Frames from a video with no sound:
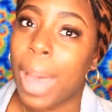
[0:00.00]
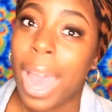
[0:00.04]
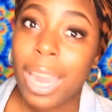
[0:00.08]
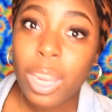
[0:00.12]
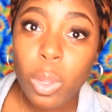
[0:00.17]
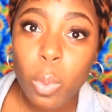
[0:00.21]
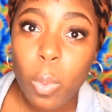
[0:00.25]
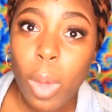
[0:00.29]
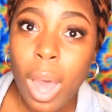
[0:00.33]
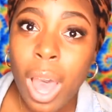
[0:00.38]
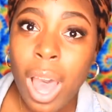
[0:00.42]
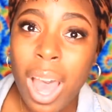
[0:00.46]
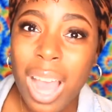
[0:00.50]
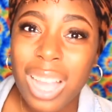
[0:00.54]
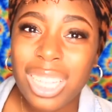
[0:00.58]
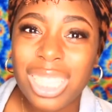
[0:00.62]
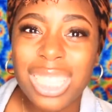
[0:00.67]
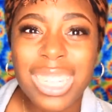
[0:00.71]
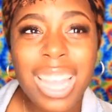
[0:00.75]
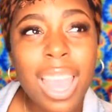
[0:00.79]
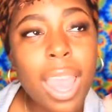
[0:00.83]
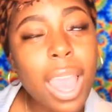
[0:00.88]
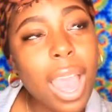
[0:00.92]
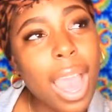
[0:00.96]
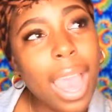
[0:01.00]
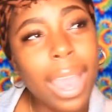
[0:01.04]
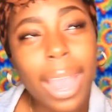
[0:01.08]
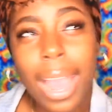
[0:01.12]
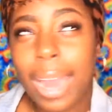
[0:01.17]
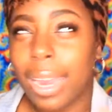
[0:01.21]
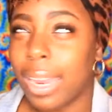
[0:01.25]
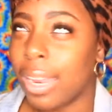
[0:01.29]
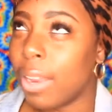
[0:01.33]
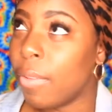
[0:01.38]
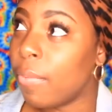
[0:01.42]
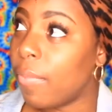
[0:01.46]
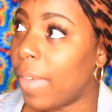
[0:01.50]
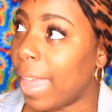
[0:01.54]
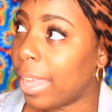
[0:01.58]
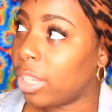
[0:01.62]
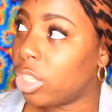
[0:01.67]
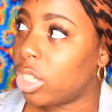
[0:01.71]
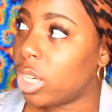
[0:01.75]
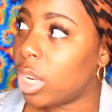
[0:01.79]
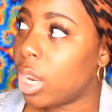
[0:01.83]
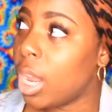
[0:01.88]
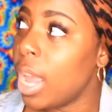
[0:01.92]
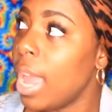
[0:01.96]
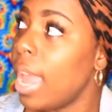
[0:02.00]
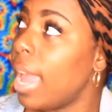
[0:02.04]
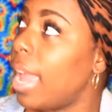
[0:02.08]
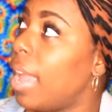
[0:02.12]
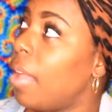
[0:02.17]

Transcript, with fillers: body wash, I got an infection.